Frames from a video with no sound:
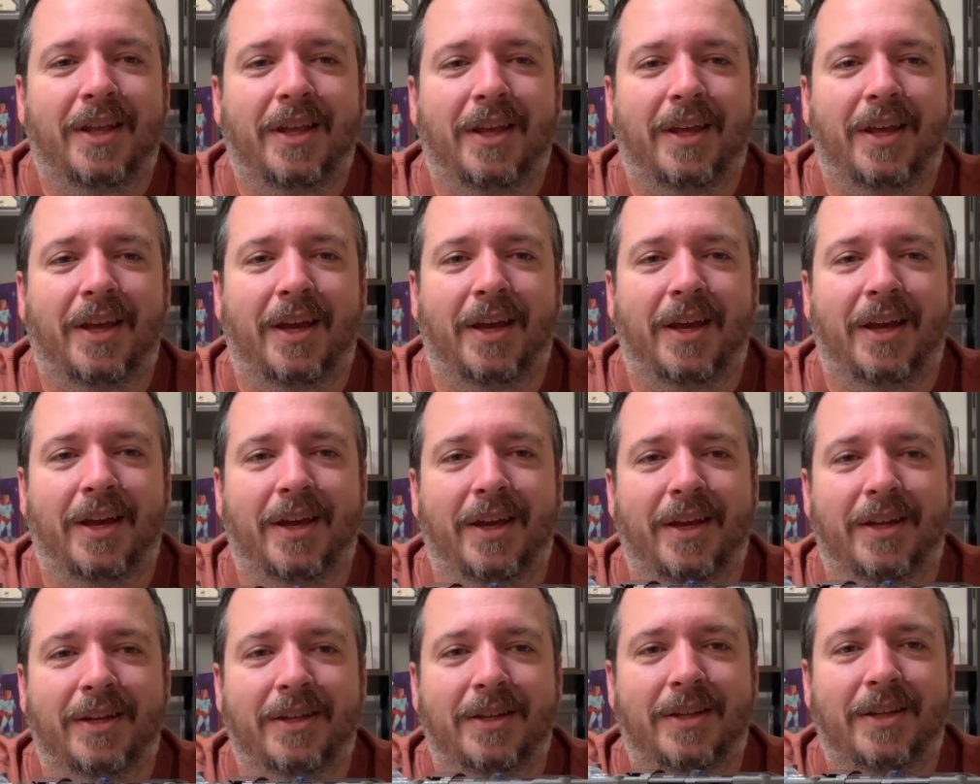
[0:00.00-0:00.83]

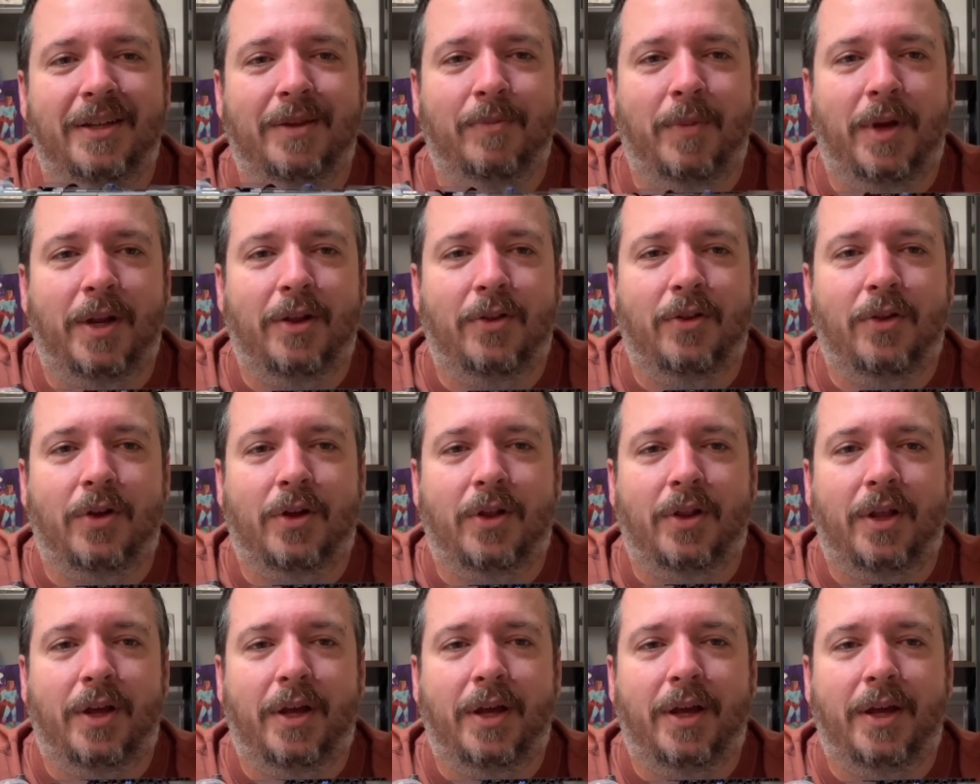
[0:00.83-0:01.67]
and made it
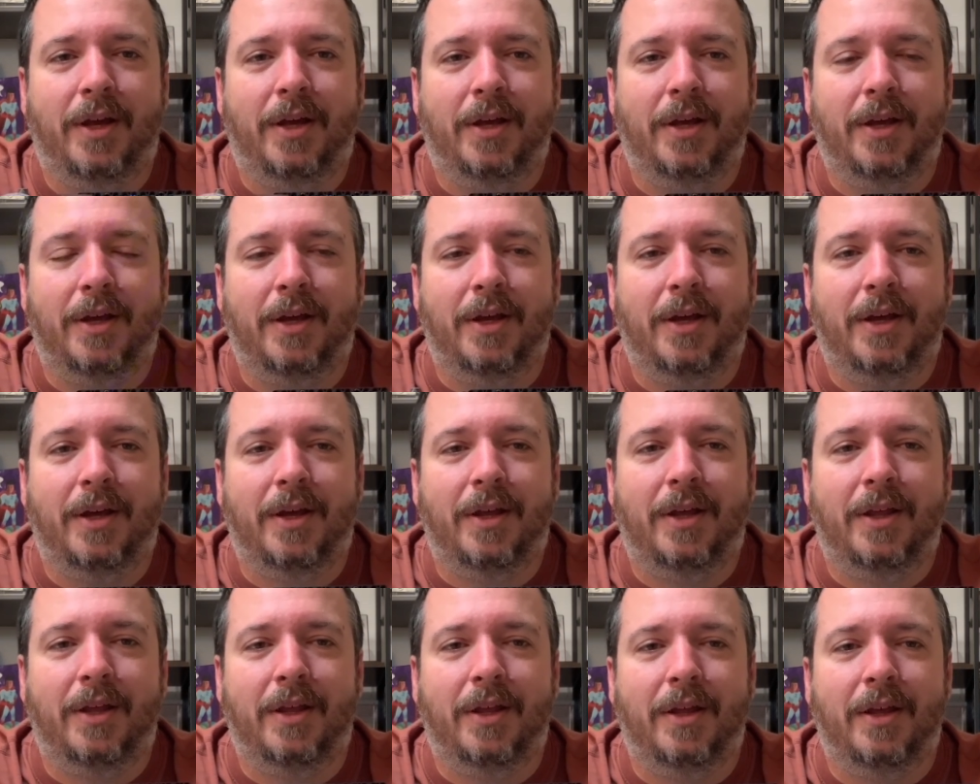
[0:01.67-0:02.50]
look like
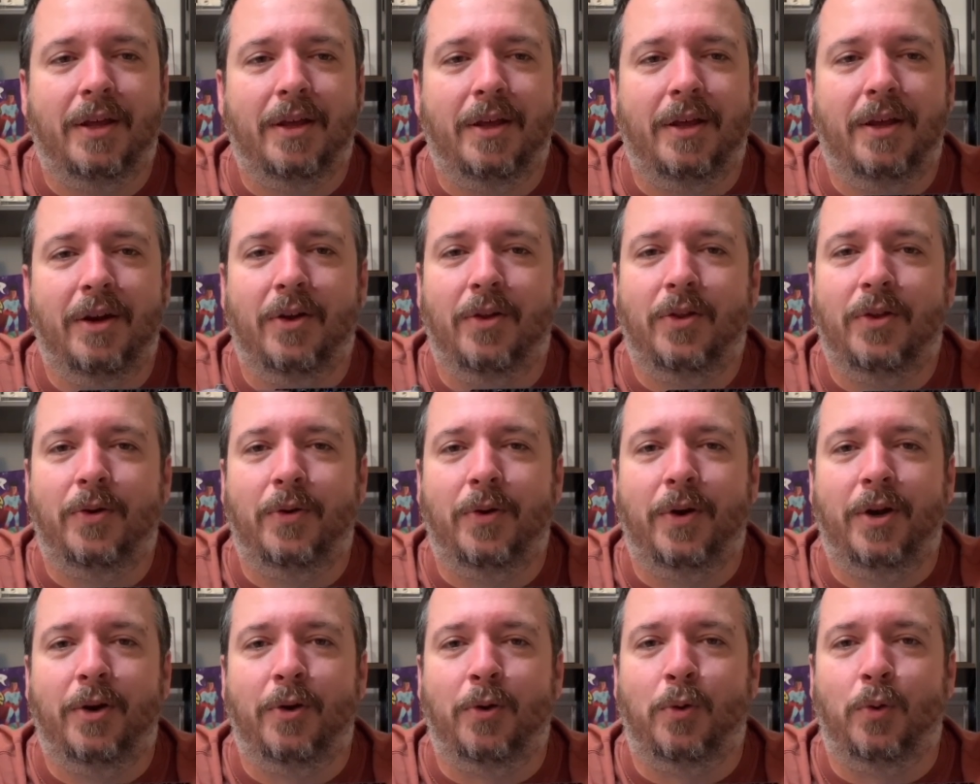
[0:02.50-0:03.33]
little
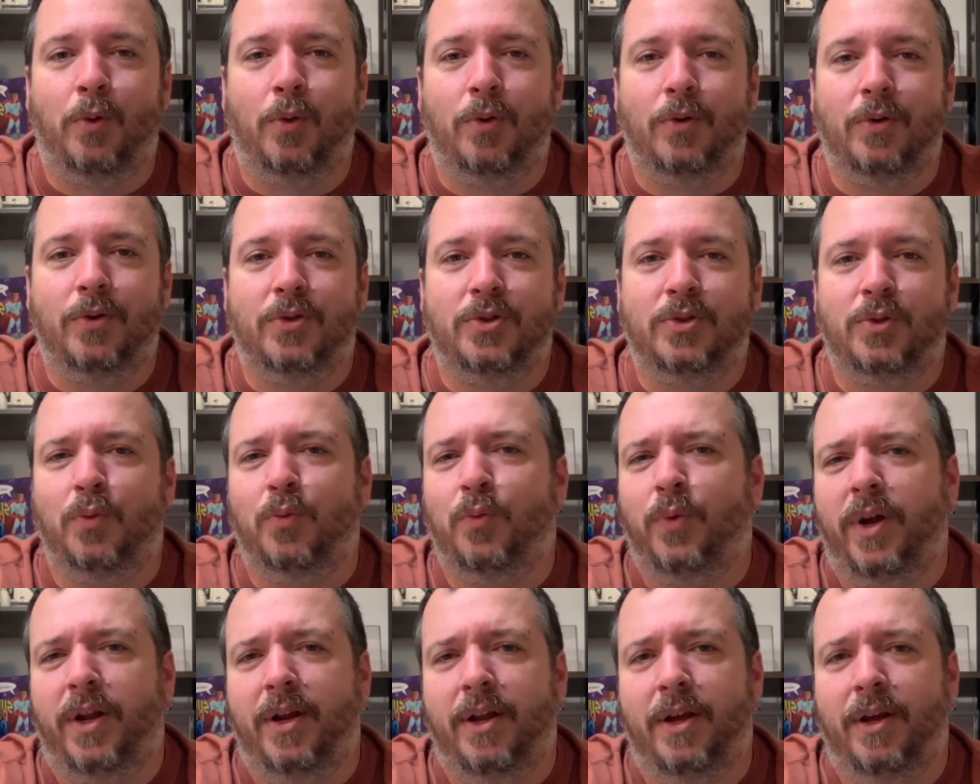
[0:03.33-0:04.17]
intercoolers or
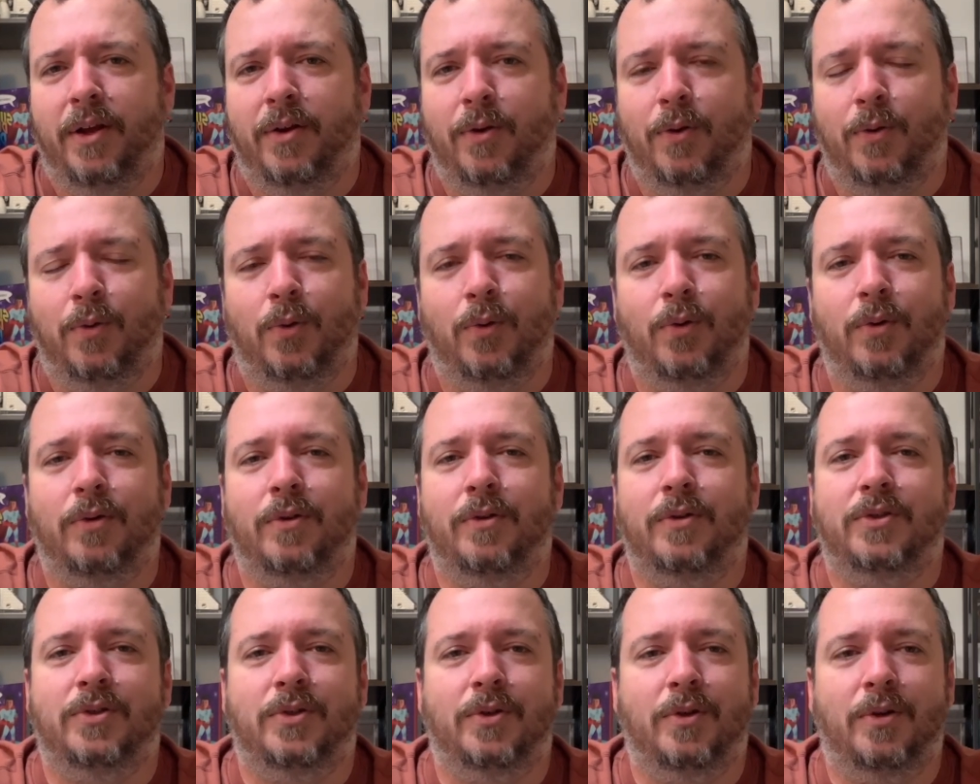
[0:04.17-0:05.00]
radiator
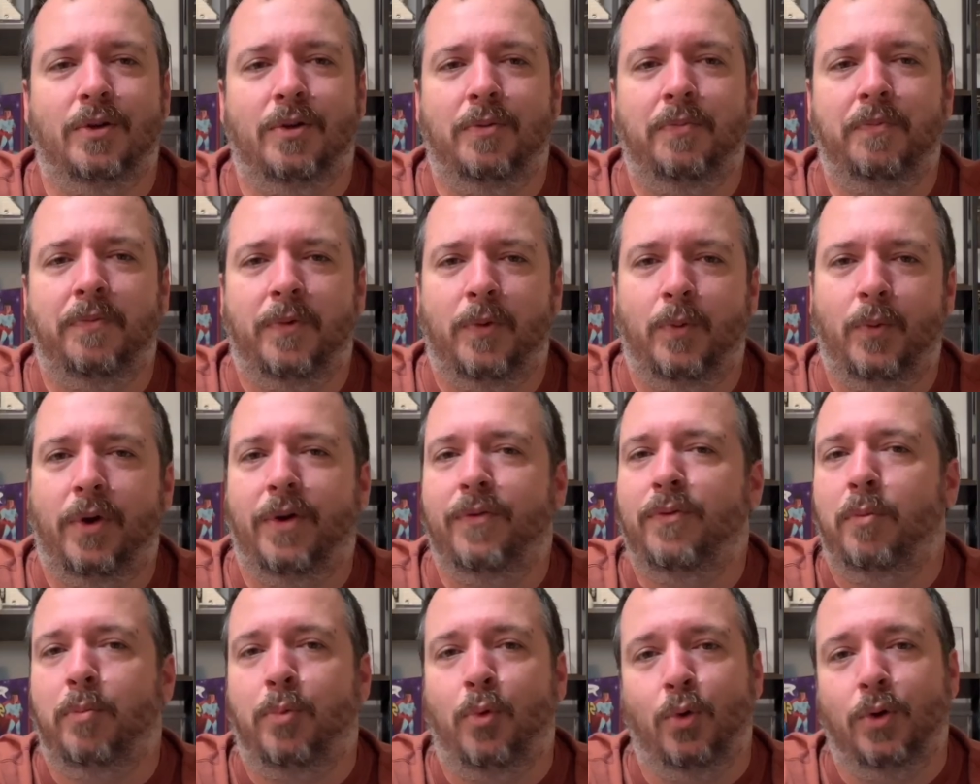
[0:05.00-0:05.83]
coolers or
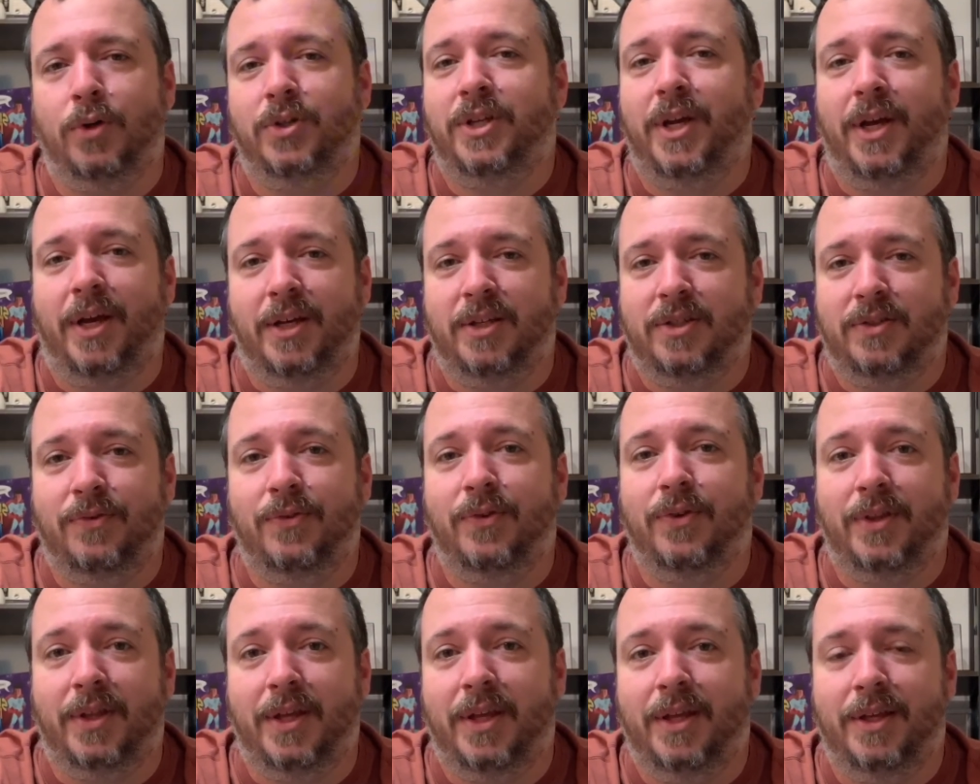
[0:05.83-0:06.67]
whatever Porsche has
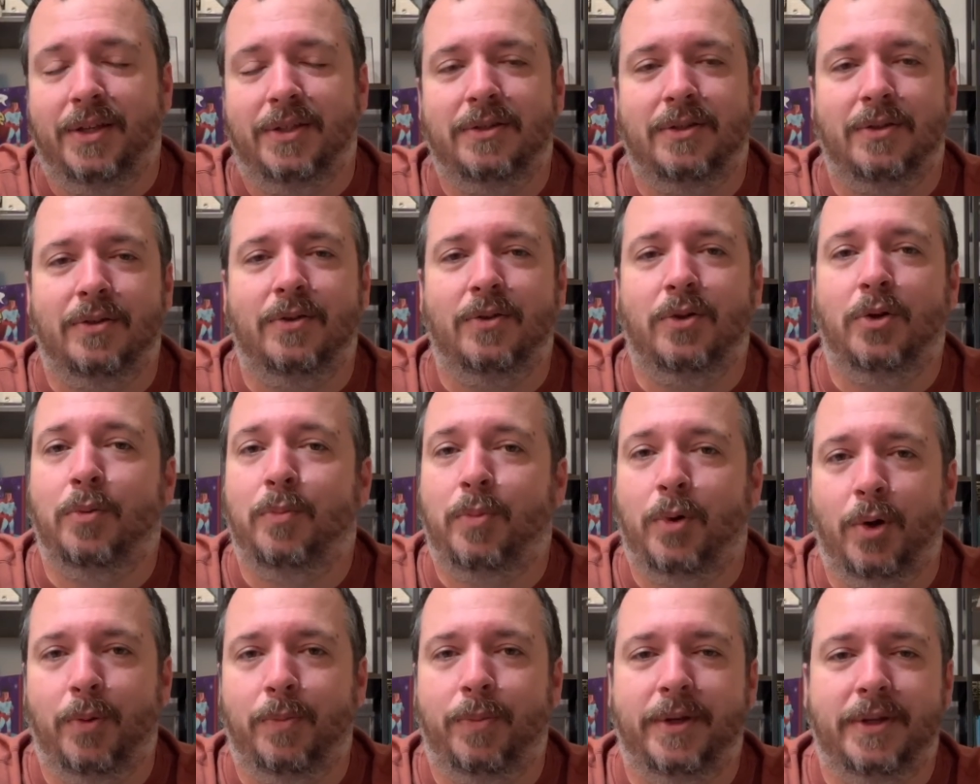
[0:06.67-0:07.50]
for these or their
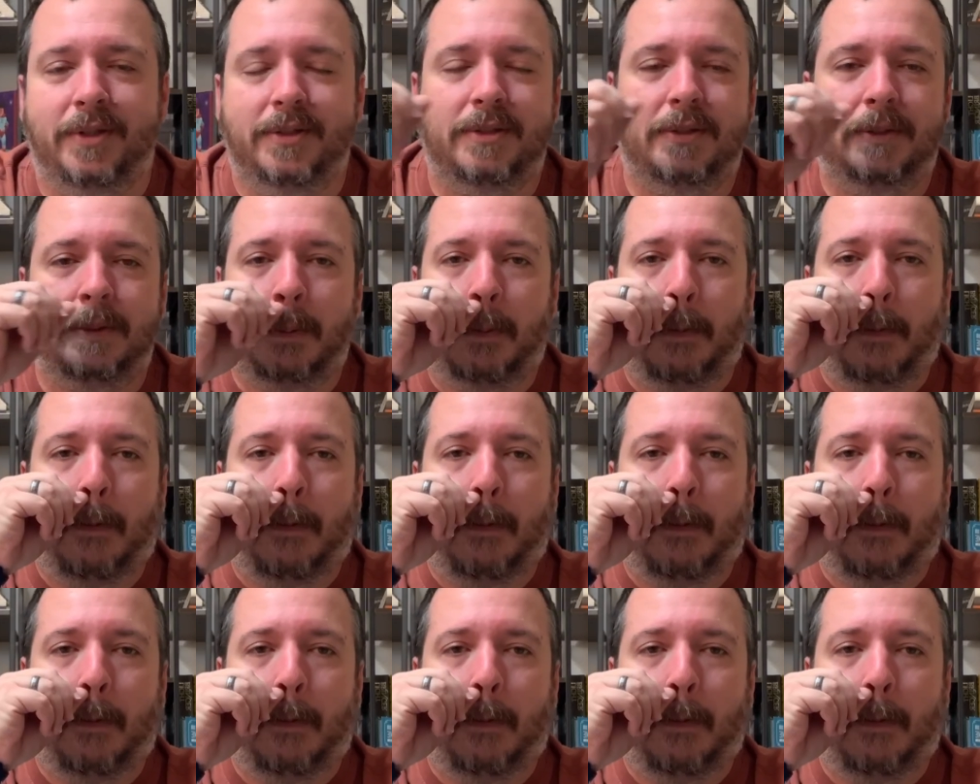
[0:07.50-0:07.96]
purpose.